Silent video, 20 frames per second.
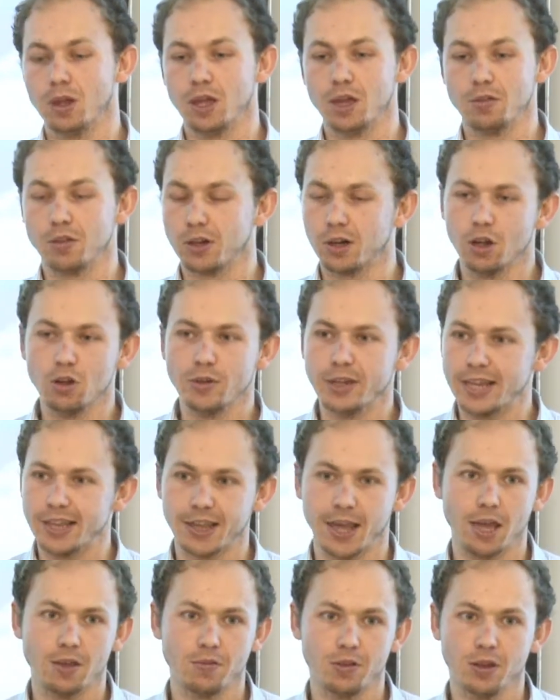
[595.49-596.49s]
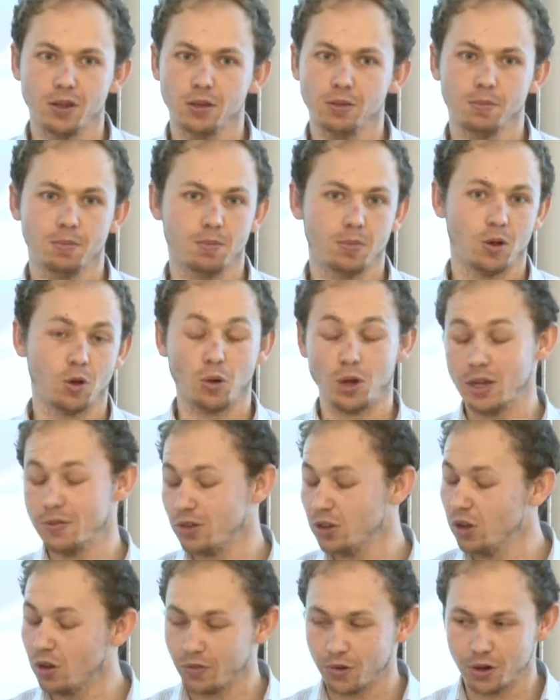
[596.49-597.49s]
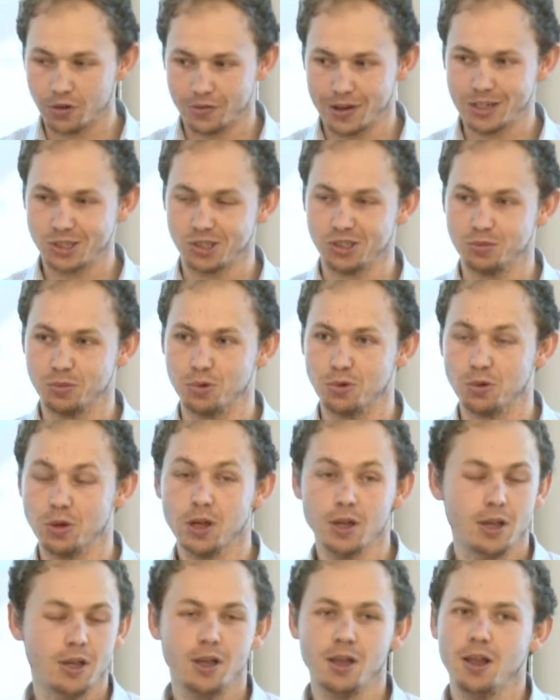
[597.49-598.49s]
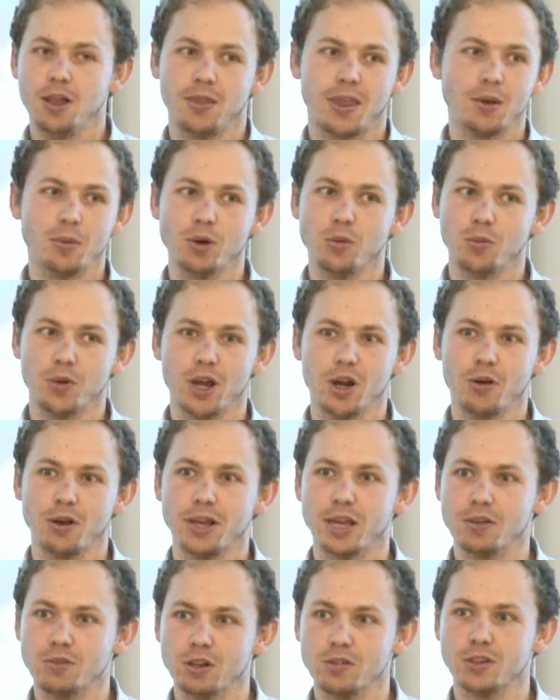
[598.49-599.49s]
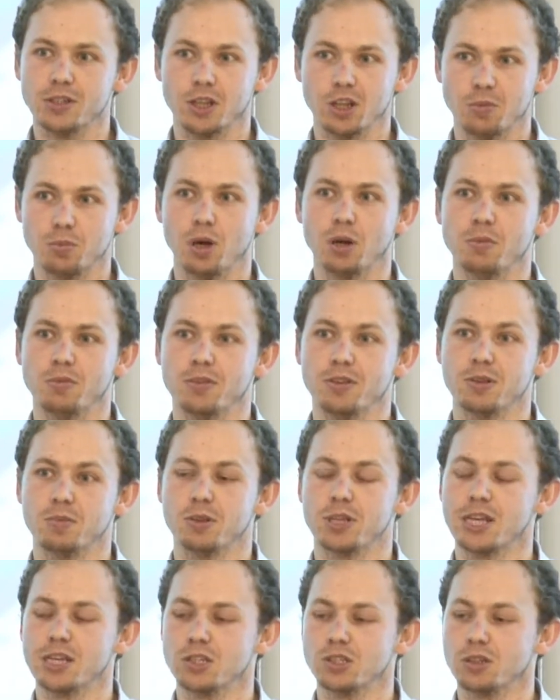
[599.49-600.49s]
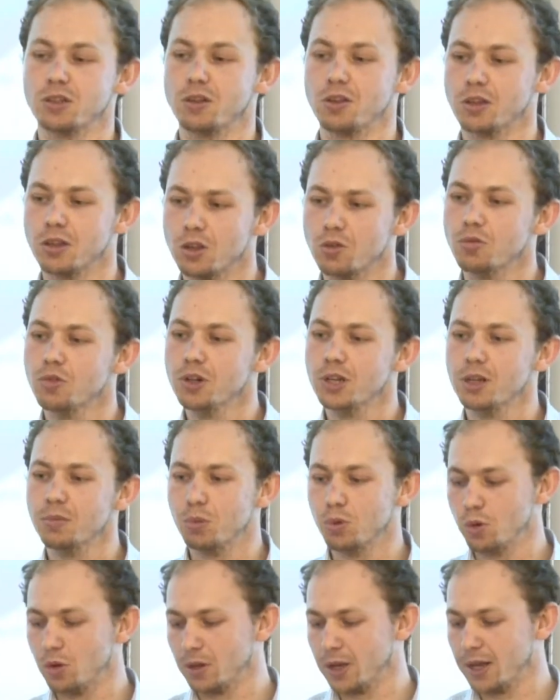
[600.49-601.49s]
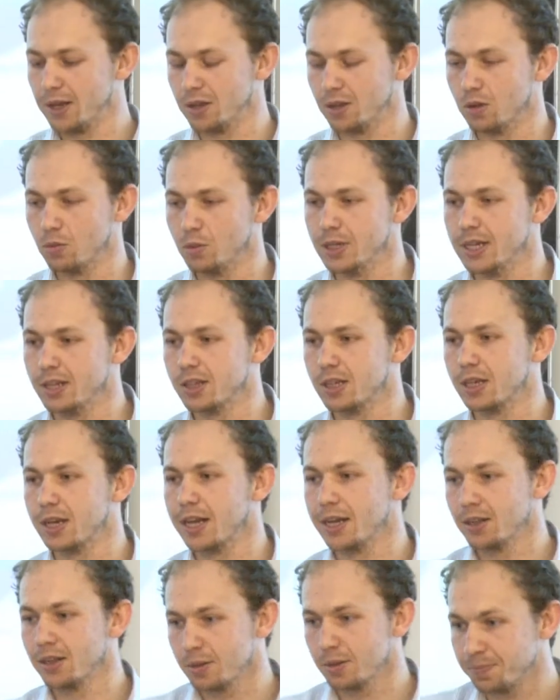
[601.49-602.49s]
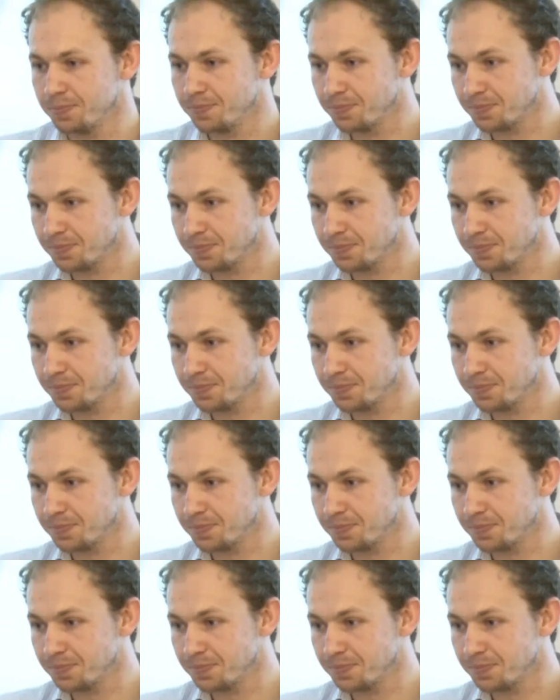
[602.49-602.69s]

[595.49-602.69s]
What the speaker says: If the clothing is heavy or even not very fashionable, they won't wear it even if it does provide protection. So this is really important data that we need to collect.